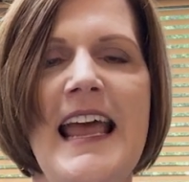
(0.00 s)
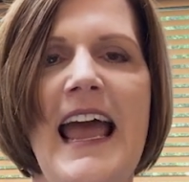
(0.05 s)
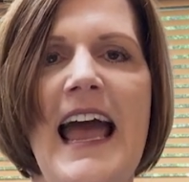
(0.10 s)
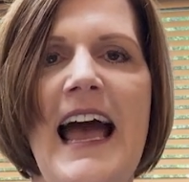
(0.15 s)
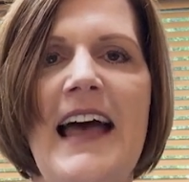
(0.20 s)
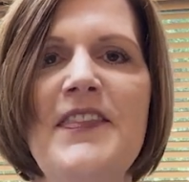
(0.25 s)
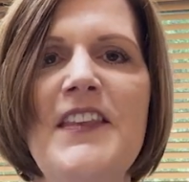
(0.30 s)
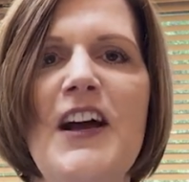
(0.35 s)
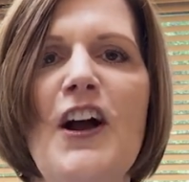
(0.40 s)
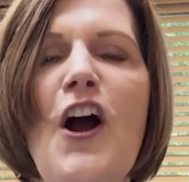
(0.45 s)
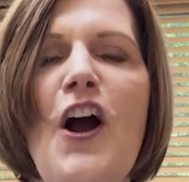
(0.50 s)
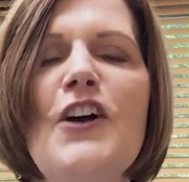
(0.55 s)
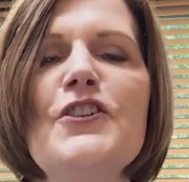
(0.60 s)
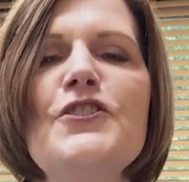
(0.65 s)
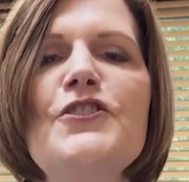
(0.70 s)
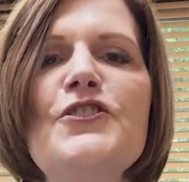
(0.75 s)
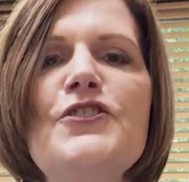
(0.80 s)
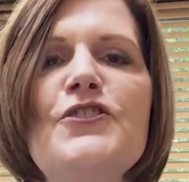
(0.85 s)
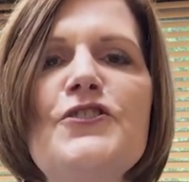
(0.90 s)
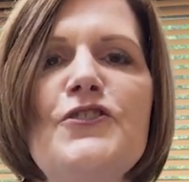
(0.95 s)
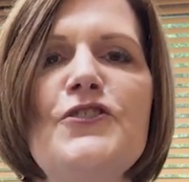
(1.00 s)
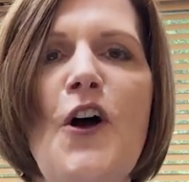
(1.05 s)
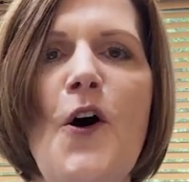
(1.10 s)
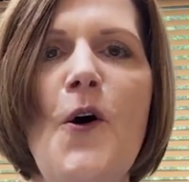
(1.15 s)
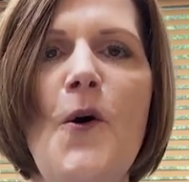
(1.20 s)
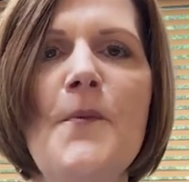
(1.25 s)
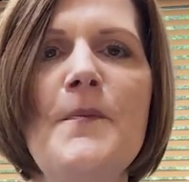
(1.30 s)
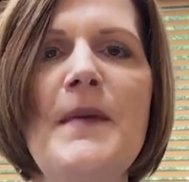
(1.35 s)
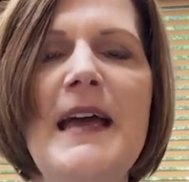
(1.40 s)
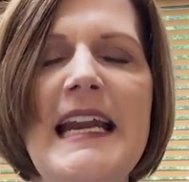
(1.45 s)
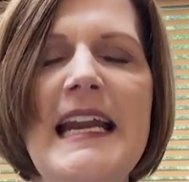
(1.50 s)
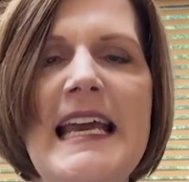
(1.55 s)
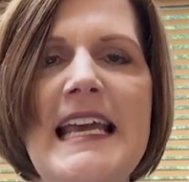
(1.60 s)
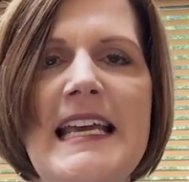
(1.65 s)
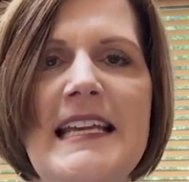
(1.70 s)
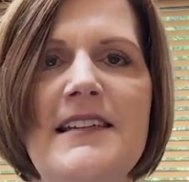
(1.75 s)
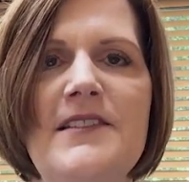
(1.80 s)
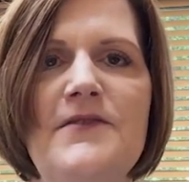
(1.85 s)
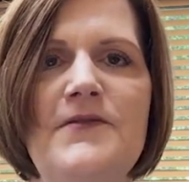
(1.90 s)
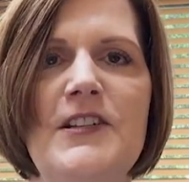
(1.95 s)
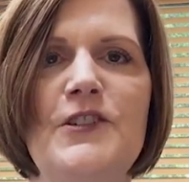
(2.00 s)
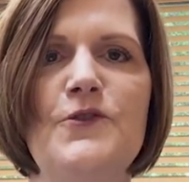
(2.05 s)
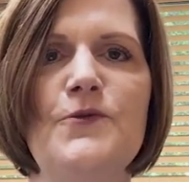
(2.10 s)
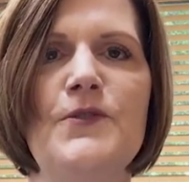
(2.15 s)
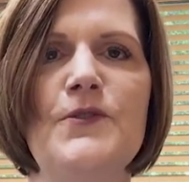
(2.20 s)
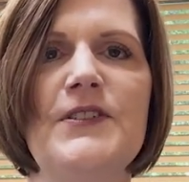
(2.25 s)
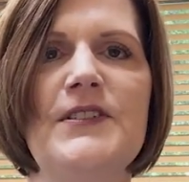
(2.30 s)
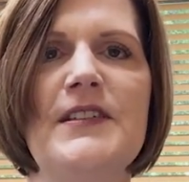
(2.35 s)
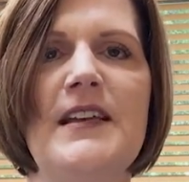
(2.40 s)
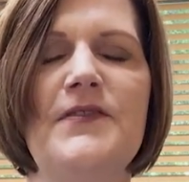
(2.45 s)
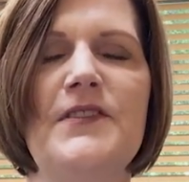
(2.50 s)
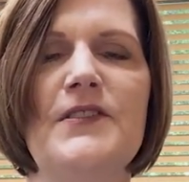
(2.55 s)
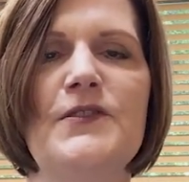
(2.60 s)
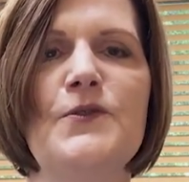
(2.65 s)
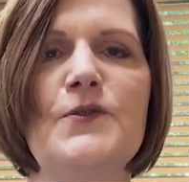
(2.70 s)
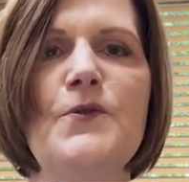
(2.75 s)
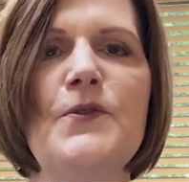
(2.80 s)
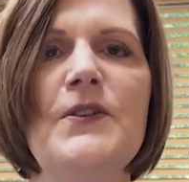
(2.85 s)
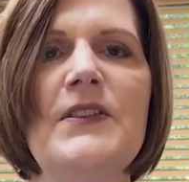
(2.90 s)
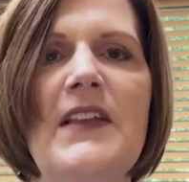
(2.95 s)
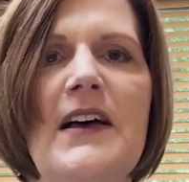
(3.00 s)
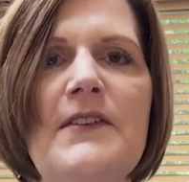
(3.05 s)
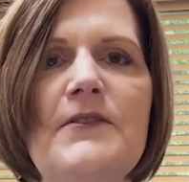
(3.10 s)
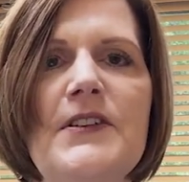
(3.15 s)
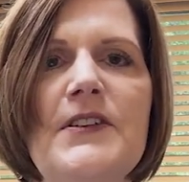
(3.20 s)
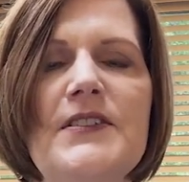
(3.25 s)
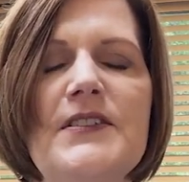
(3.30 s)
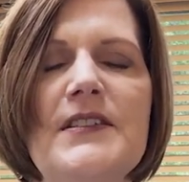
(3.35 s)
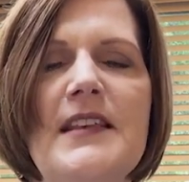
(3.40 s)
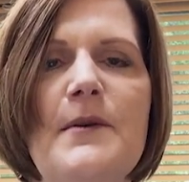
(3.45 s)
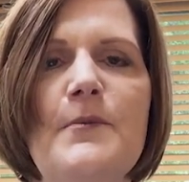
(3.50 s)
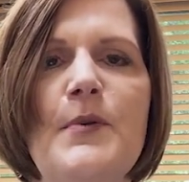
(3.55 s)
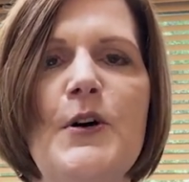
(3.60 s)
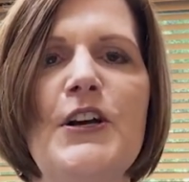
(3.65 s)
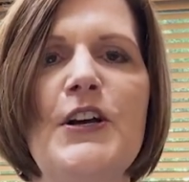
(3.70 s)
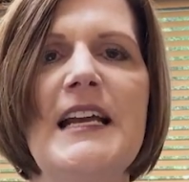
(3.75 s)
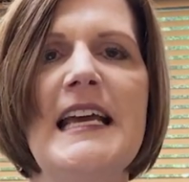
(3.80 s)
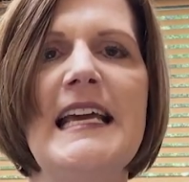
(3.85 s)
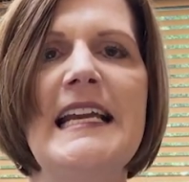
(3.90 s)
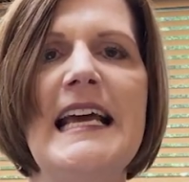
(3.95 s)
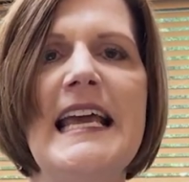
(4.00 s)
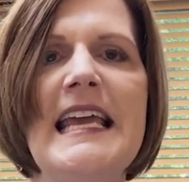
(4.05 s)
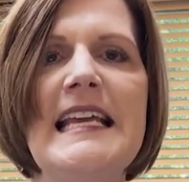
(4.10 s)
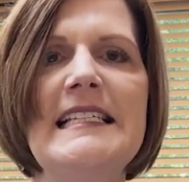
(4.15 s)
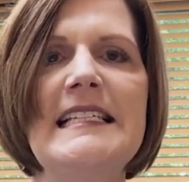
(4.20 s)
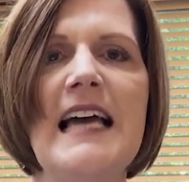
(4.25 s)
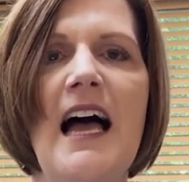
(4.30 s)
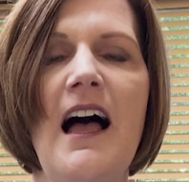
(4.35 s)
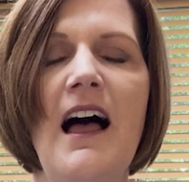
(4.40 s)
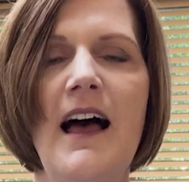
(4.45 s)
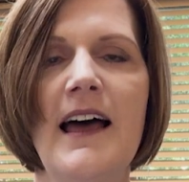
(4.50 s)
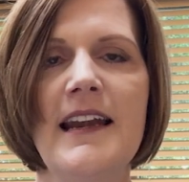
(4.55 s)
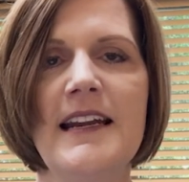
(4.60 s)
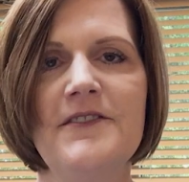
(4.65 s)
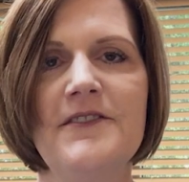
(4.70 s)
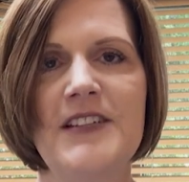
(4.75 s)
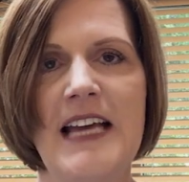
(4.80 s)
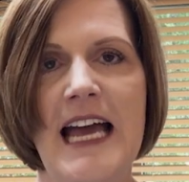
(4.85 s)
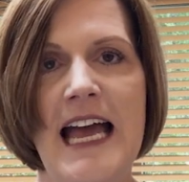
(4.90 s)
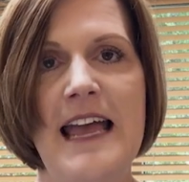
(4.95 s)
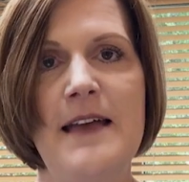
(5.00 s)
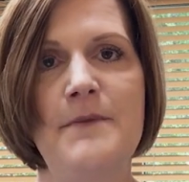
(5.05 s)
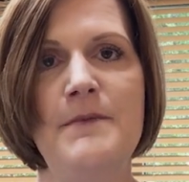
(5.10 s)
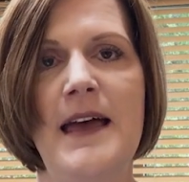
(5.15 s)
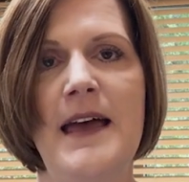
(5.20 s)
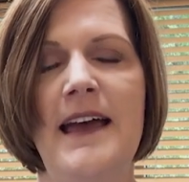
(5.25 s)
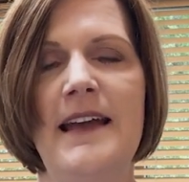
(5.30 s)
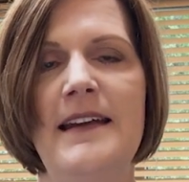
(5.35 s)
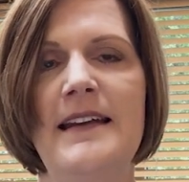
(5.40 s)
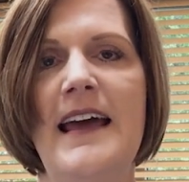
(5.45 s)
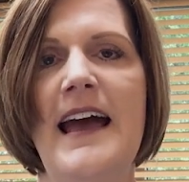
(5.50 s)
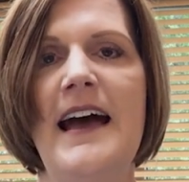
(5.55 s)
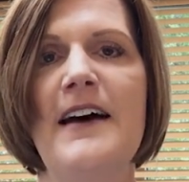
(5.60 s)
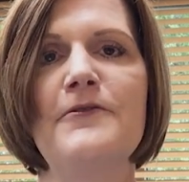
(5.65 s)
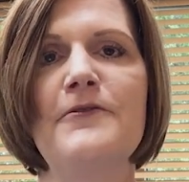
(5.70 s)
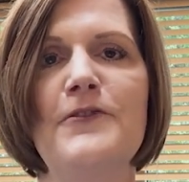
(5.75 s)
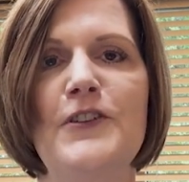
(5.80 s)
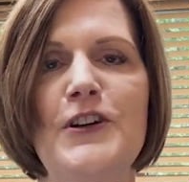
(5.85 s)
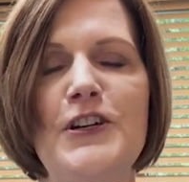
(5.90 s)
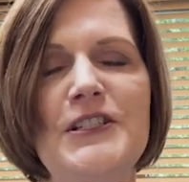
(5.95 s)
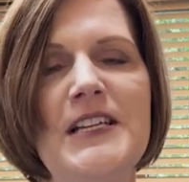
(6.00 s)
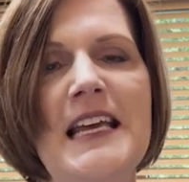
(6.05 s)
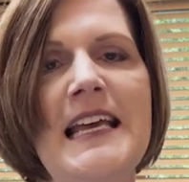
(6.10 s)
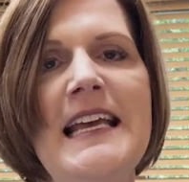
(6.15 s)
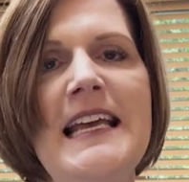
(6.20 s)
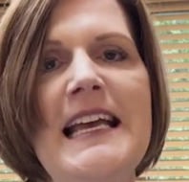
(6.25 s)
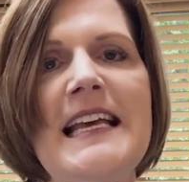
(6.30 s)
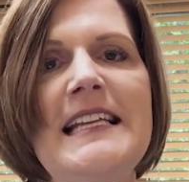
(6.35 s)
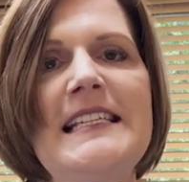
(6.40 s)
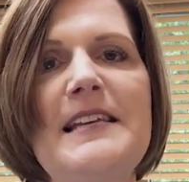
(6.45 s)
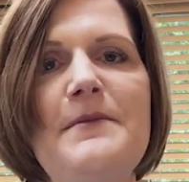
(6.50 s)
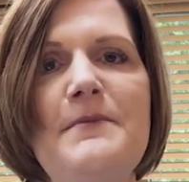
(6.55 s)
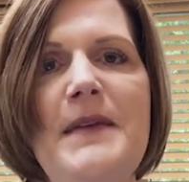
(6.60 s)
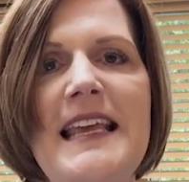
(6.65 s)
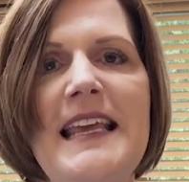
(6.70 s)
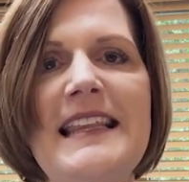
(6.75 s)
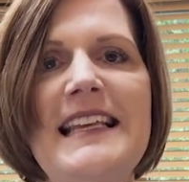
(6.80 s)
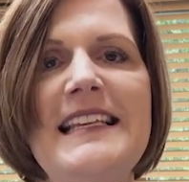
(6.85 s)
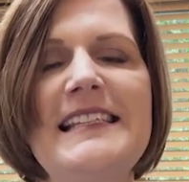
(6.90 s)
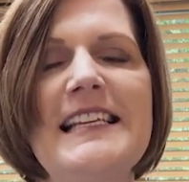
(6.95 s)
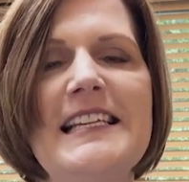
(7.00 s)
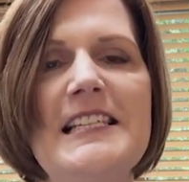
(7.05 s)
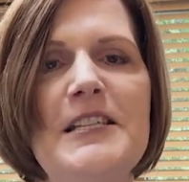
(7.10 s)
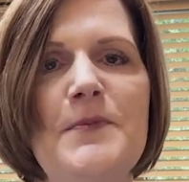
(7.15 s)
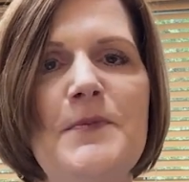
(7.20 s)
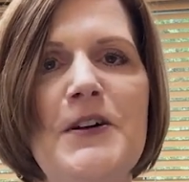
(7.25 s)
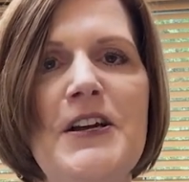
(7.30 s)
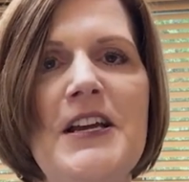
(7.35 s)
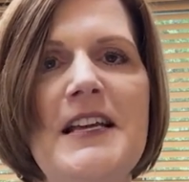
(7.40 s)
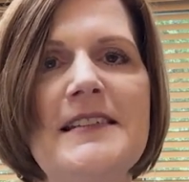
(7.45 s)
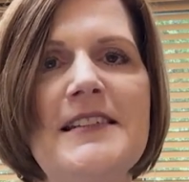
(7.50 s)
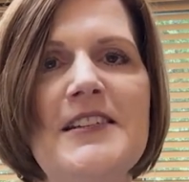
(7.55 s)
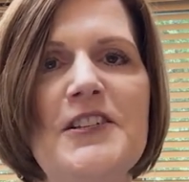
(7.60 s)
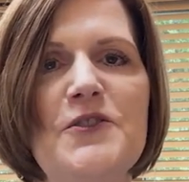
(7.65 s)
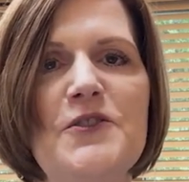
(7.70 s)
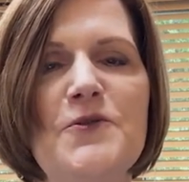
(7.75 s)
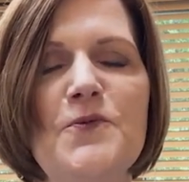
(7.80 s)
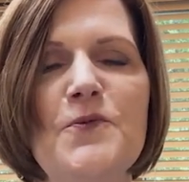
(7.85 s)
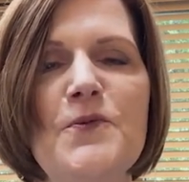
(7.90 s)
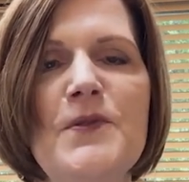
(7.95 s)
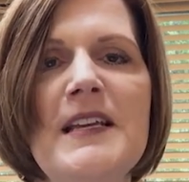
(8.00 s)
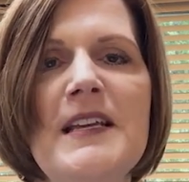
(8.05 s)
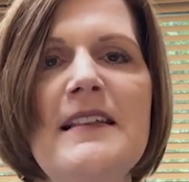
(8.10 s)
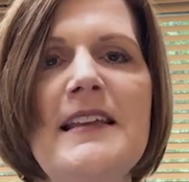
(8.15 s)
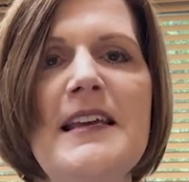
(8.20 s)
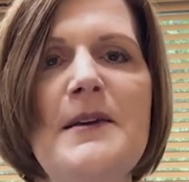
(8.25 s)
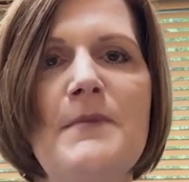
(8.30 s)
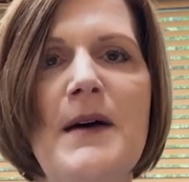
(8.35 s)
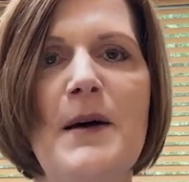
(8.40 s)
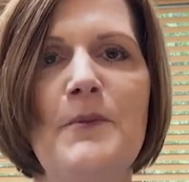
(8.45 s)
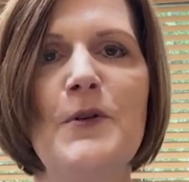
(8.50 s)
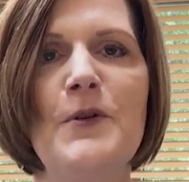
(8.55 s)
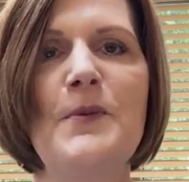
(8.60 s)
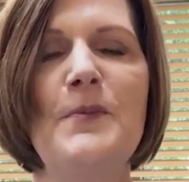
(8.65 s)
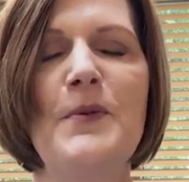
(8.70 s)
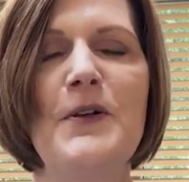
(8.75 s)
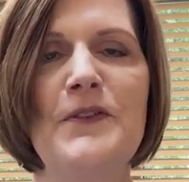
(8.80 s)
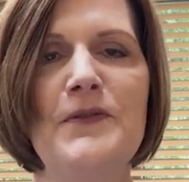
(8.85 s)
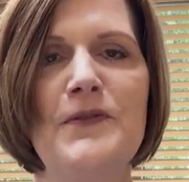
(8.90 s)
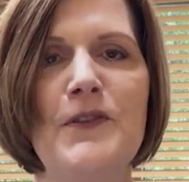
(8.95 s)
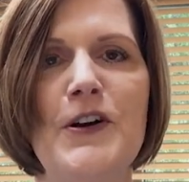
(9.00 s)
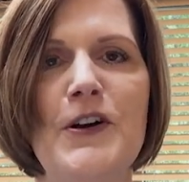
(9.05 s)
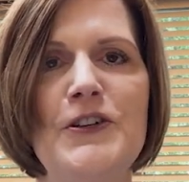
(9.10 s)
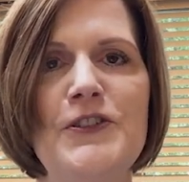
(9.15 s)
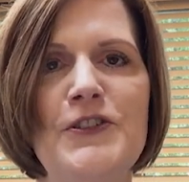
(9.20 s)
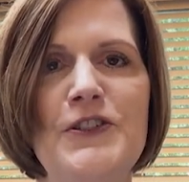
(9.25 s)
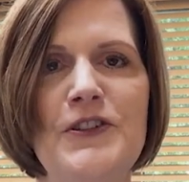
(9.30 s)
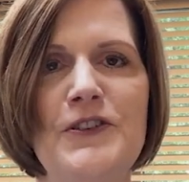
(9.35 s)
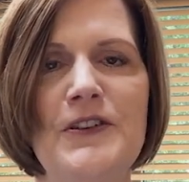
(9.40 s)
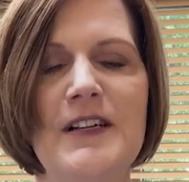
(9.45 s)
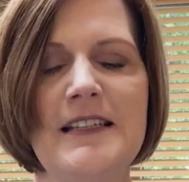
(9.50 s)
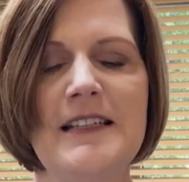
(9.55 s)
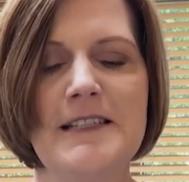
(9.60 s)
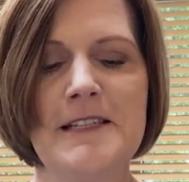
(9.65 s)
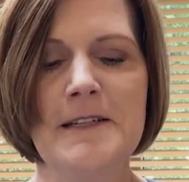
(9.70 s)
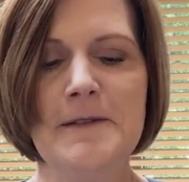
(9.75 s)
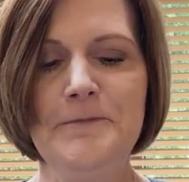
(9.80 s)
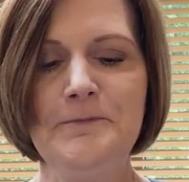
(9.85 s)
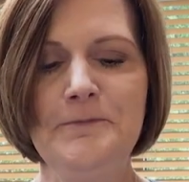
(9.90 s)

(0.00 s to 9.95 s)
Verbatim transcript: And there are so many individuals at the school levels that put in a ton of time and effort to make these experiences really memorable for our students.